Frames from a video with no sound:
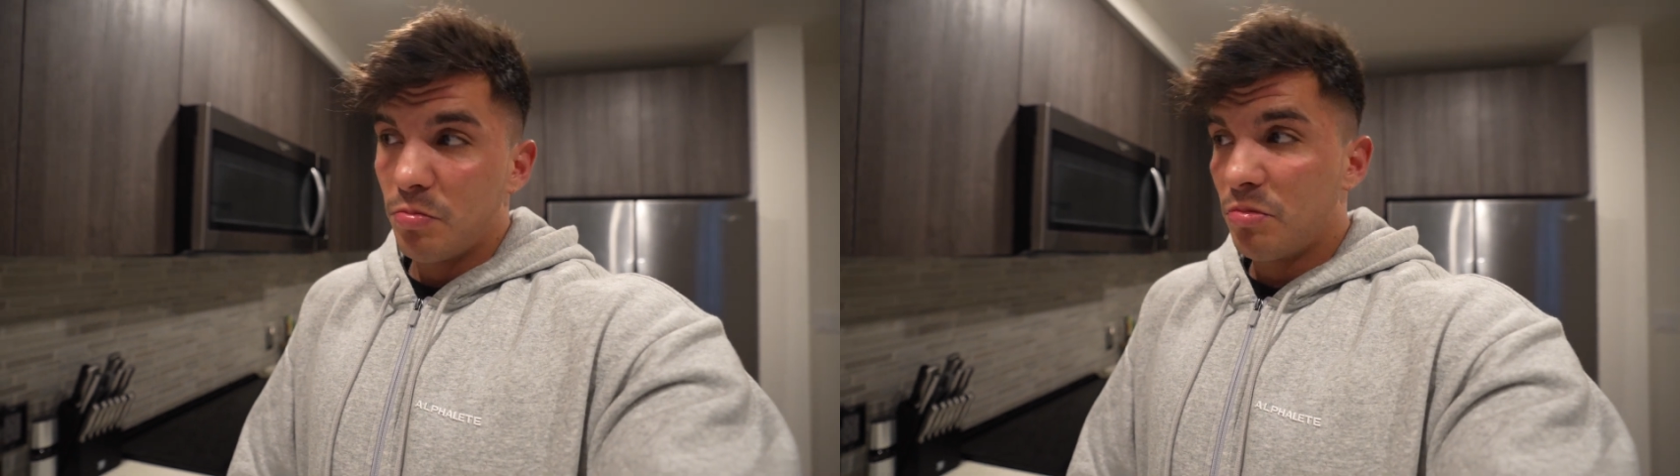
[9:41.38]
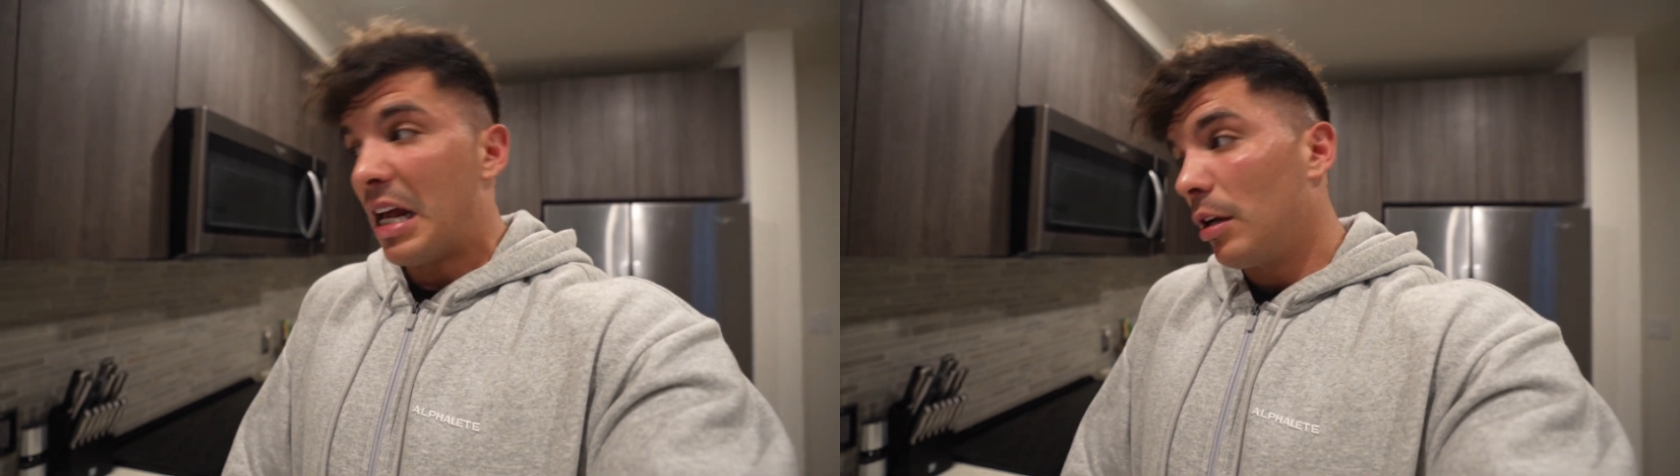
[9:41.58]

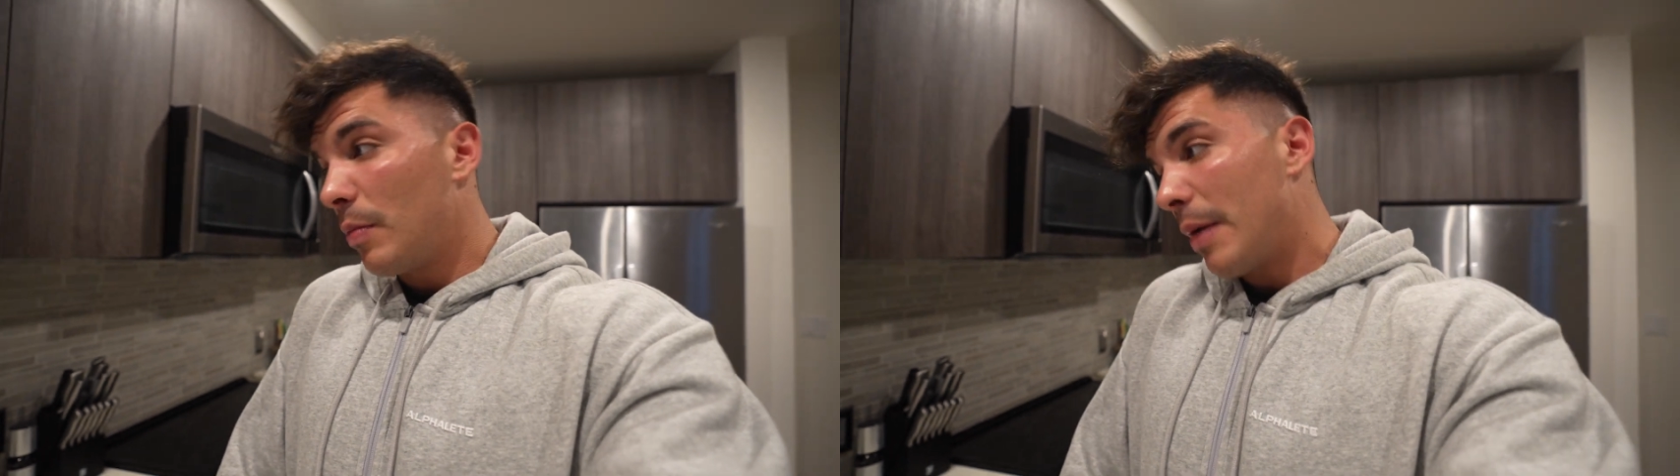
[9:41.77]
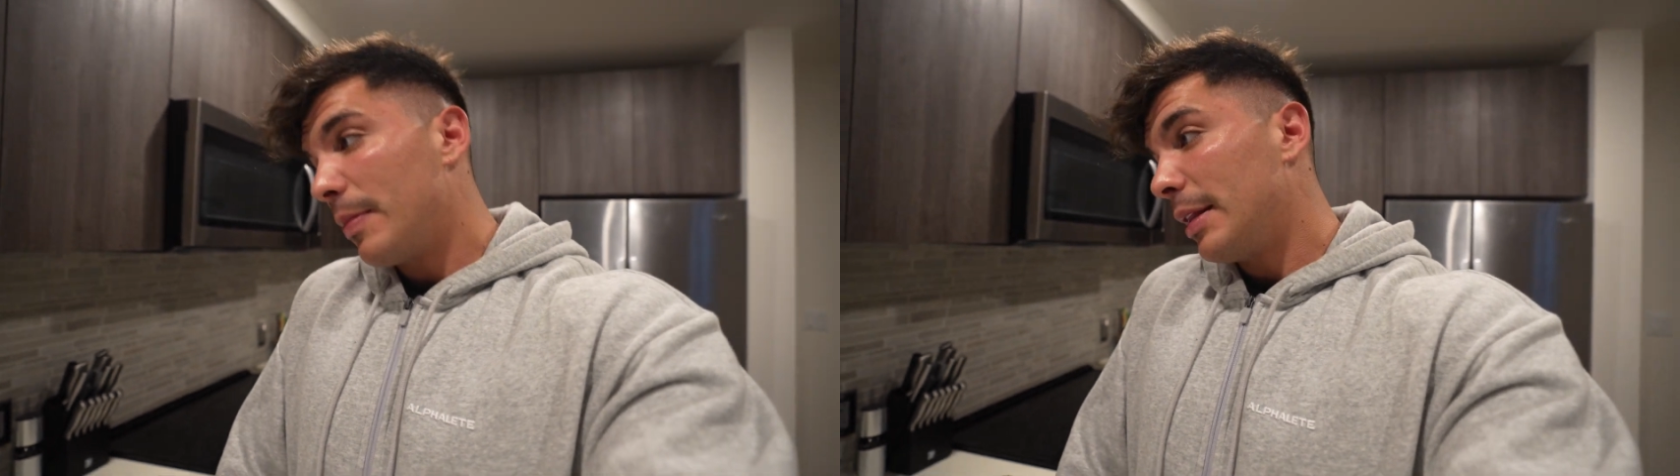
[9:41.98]
Tell you
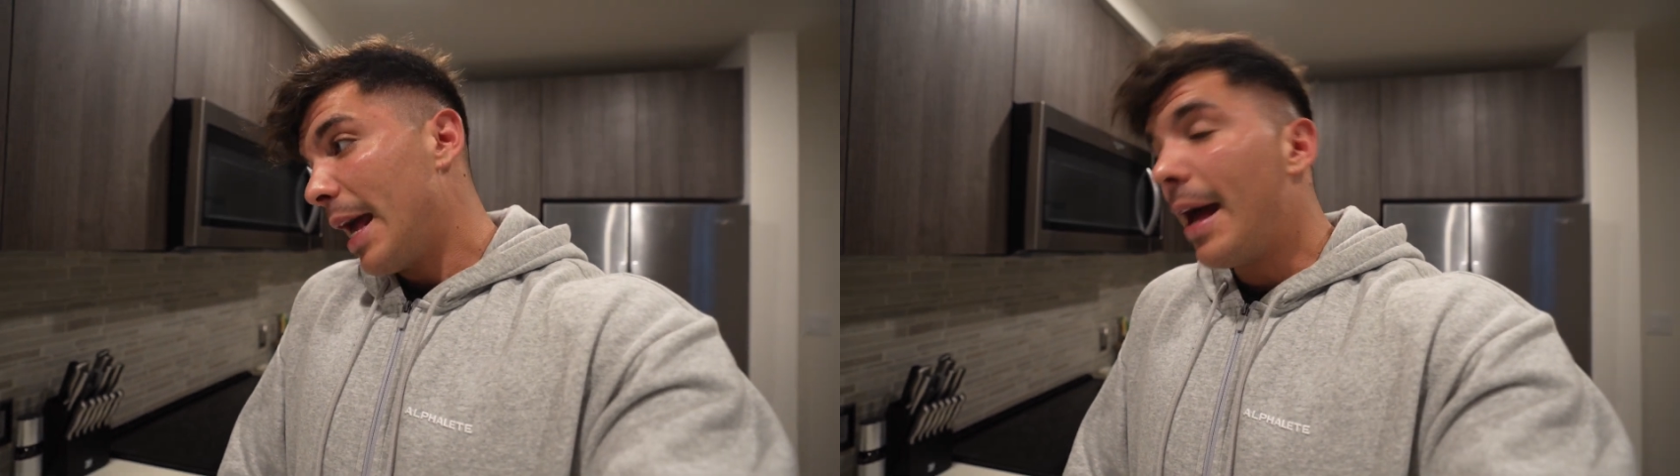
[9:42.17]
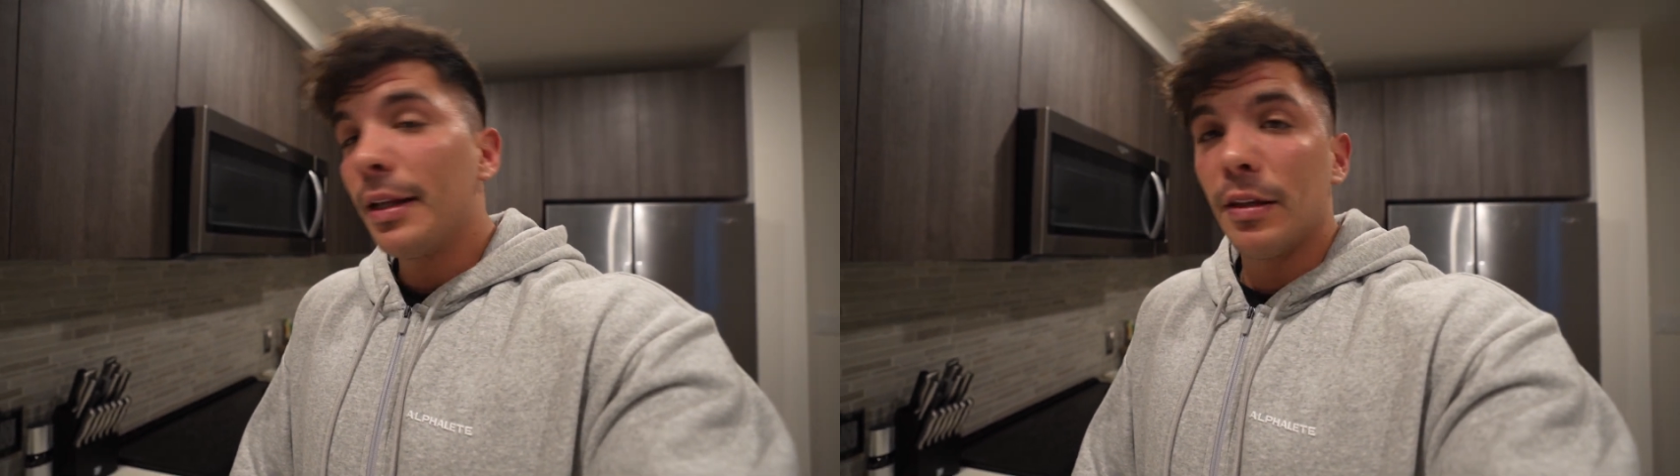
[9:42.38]
maybe
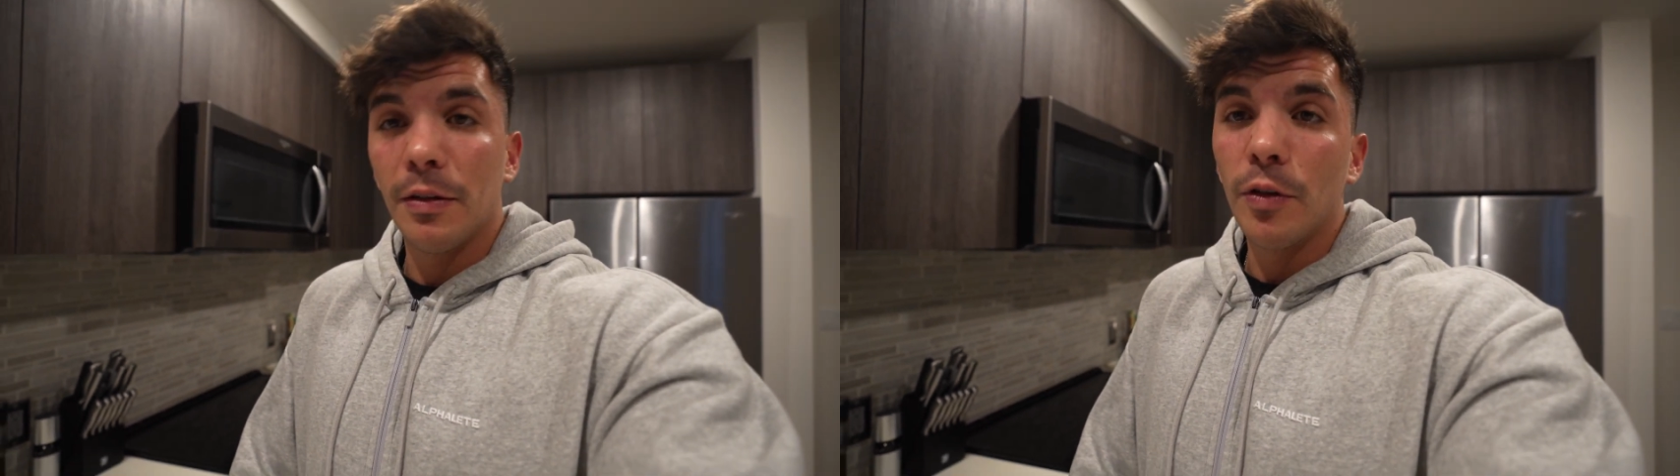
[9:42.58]
that,